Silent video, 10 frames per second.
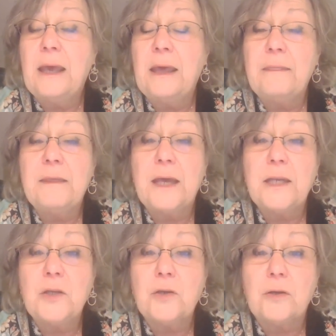And
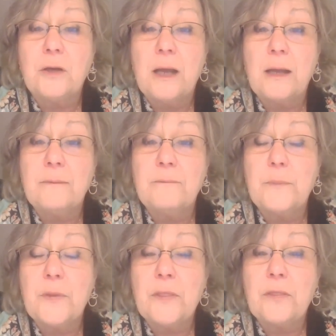then your
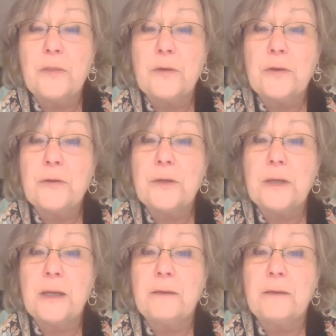third